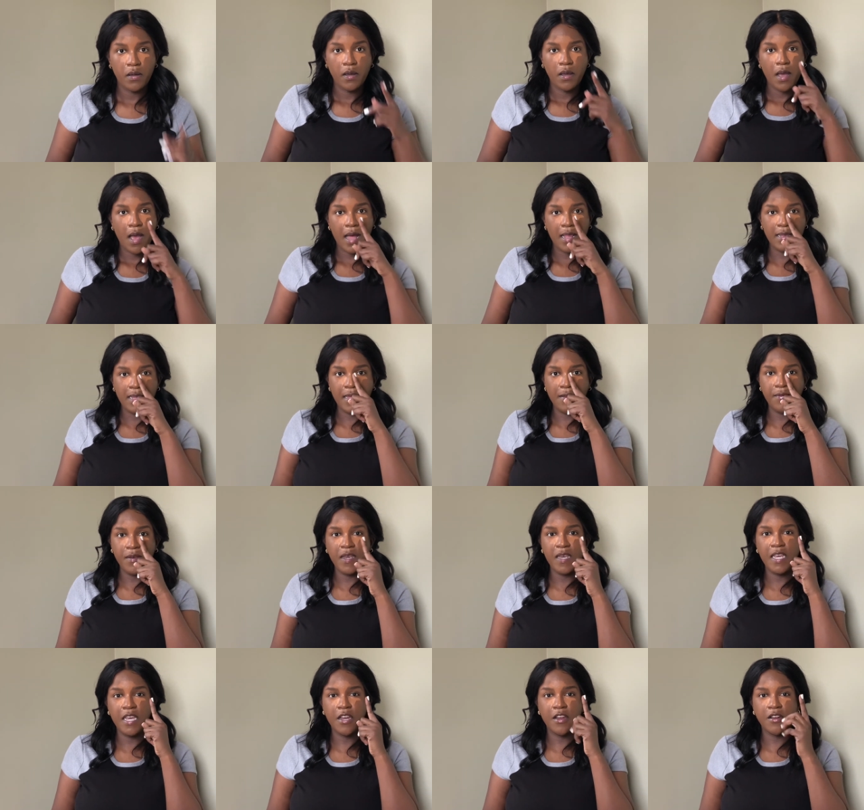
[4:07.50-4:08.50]
I leave it
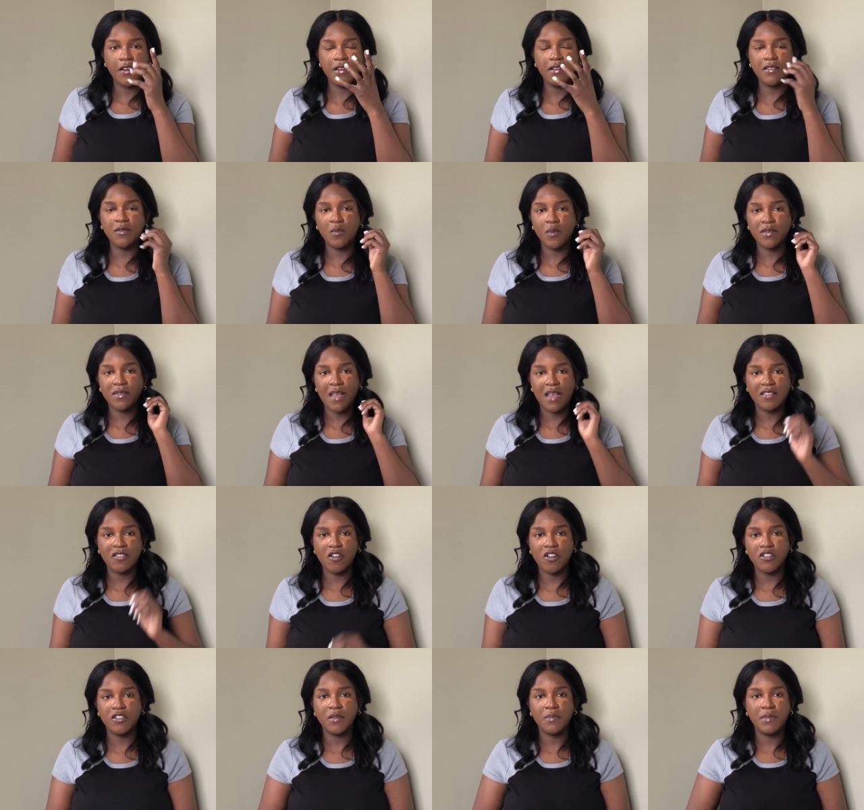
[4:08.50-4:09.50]
here because once I
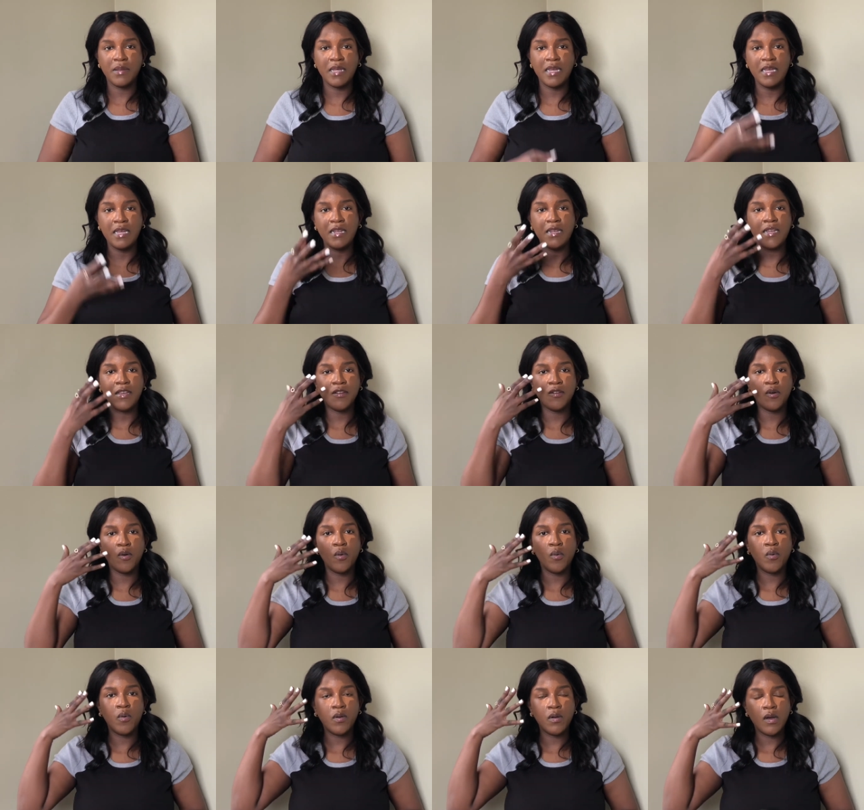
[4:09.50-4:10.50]
start to blend,
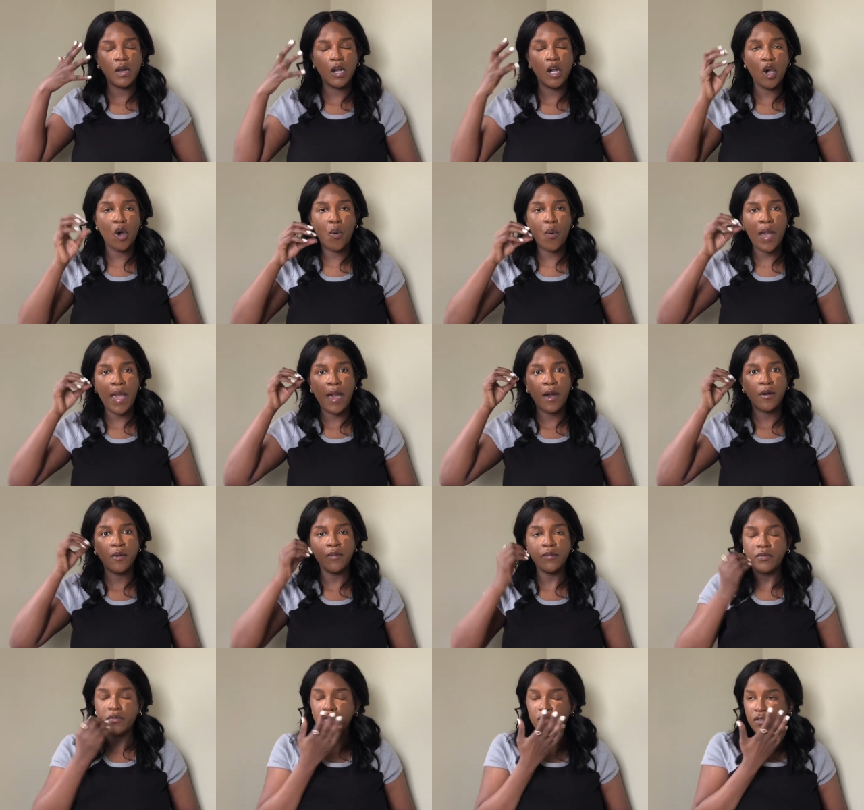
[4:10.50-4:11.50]
it'll go out.
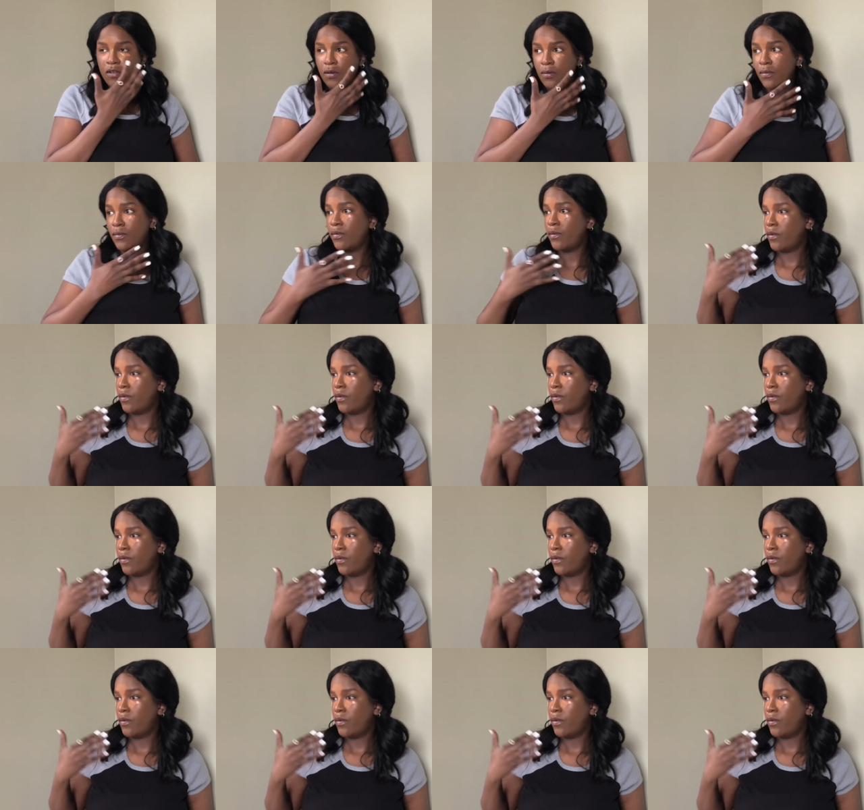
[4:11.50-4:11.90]
So